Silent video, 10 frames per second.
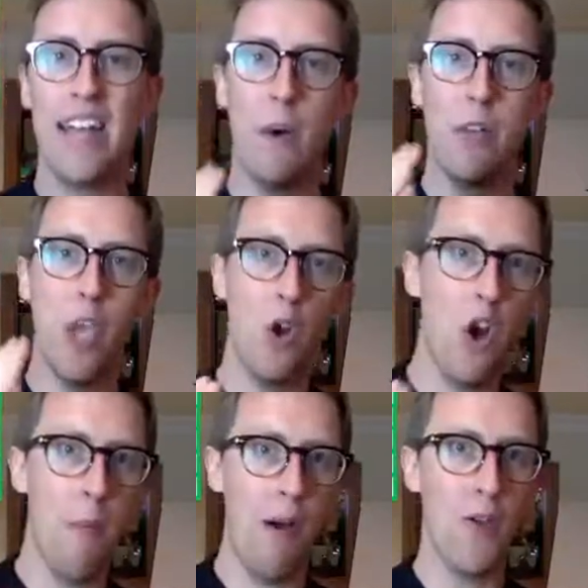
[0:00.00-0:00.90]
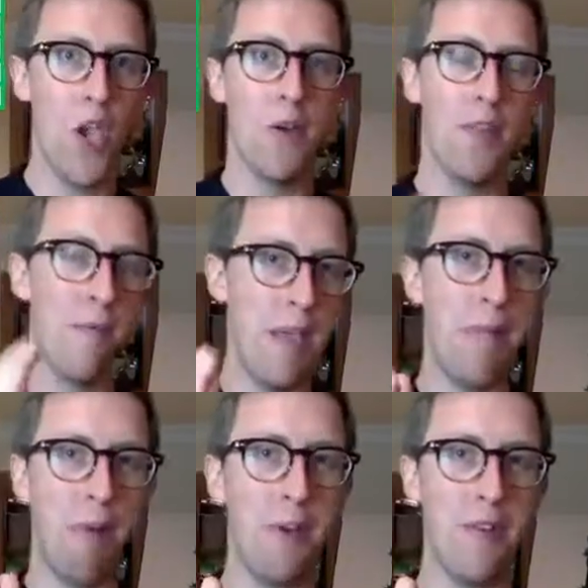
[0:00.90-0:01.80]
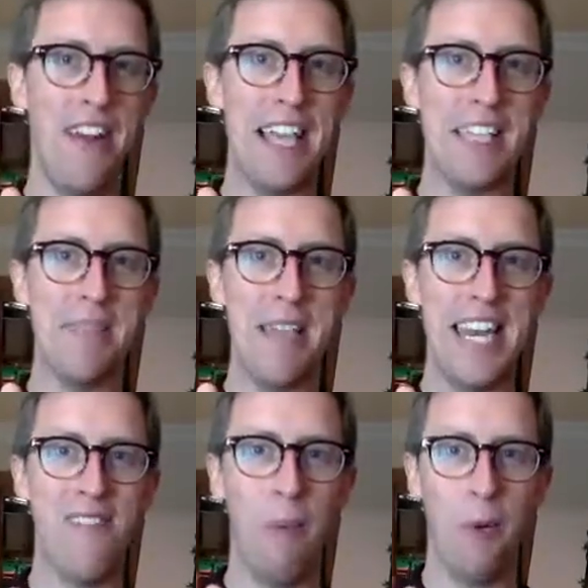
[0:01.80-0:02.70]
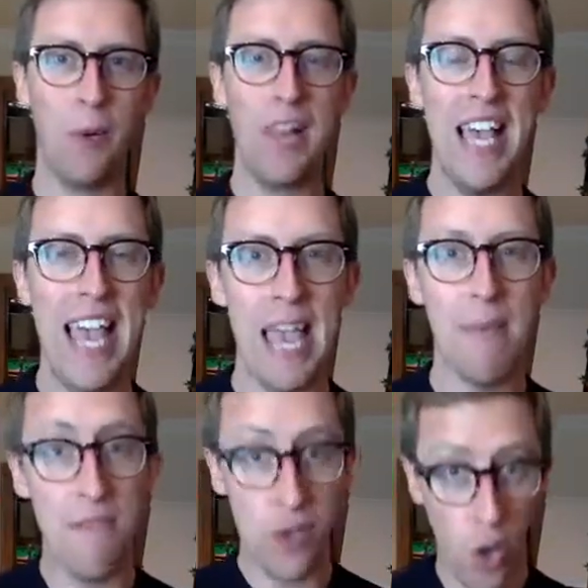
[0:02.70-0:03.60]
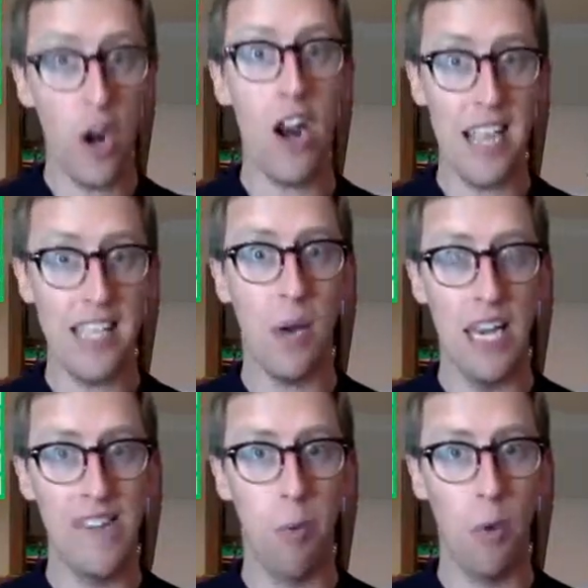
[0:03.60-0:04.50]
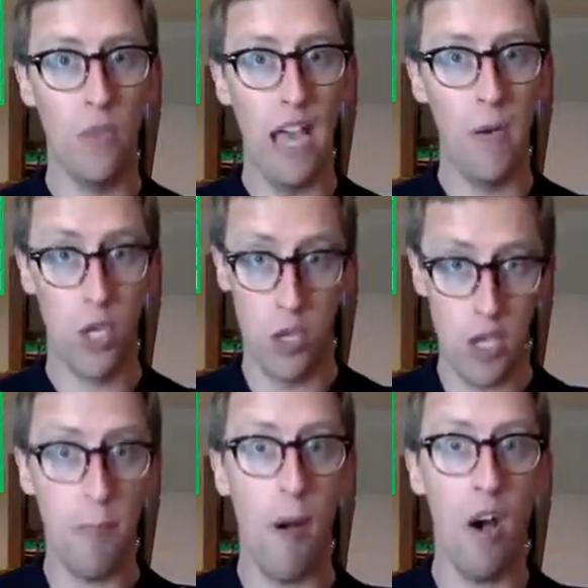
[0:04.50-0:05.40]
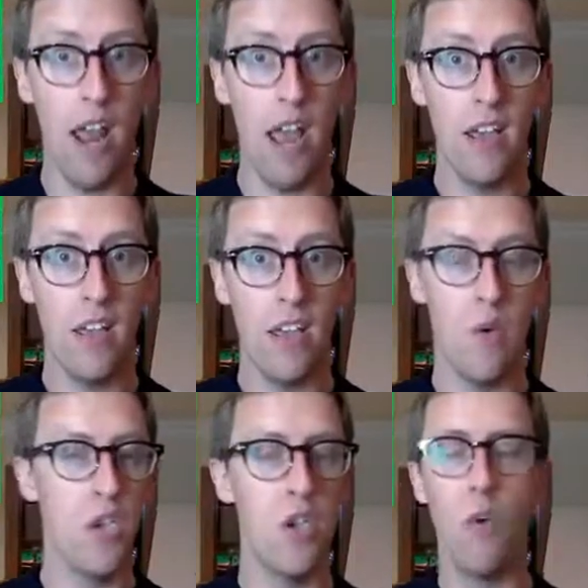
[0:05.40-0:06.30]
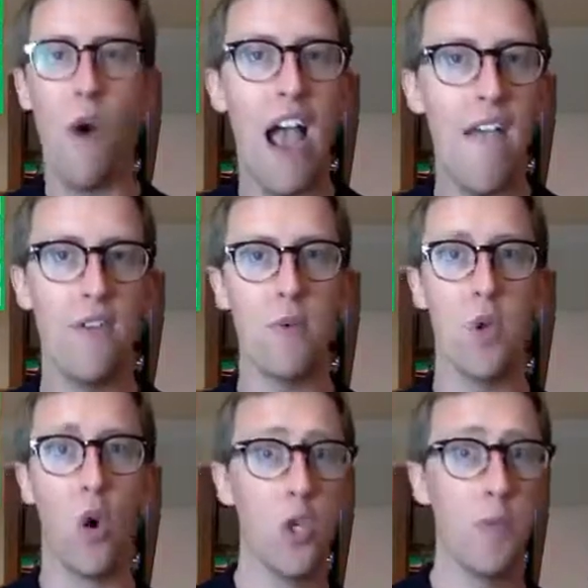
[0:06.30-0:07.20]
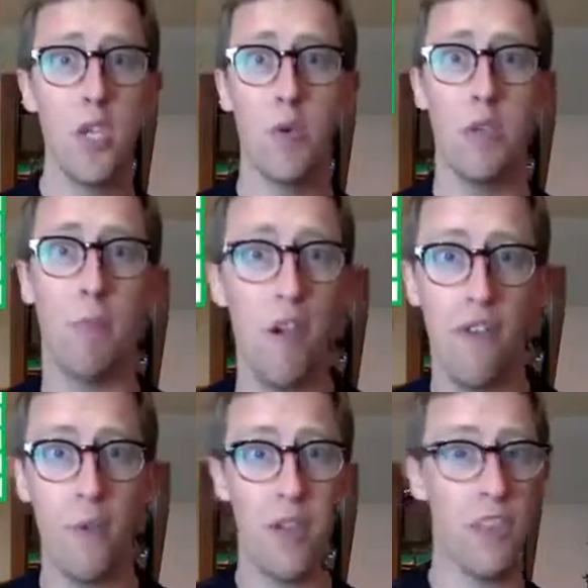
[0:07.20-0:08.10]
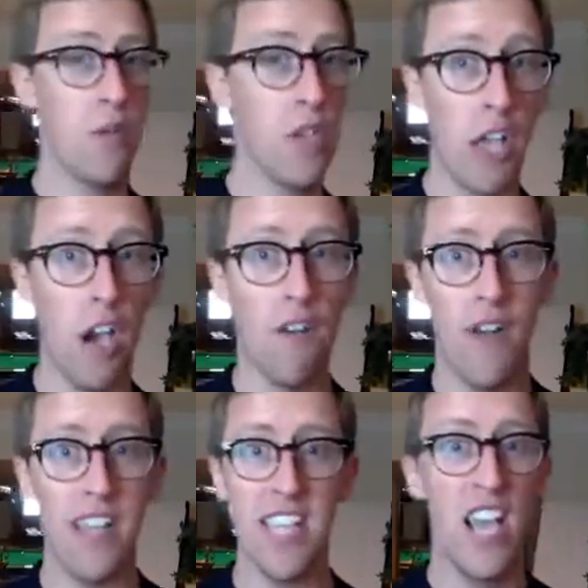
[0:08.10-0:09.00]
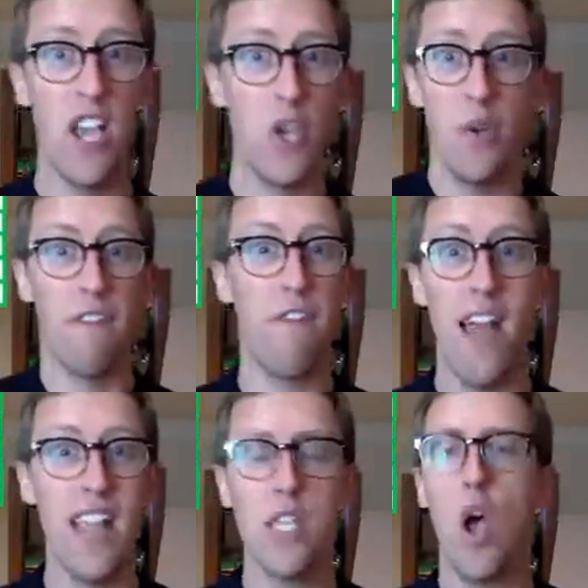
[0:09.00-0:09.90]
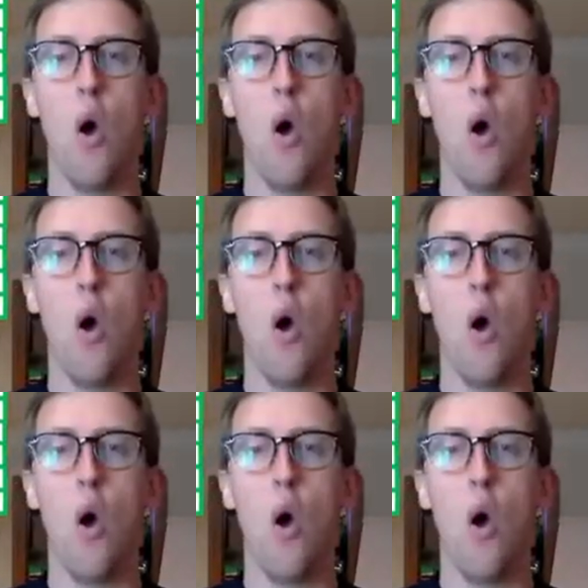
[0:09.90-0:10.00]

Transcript: Now, I don't know about you and the people who can relate to me in Liverpool here, but if you go on a night out in Liverpool now, you and your partner, you and your wife, you and your husband, you and your boyfriend, with you and your girlfriend, you and a friend,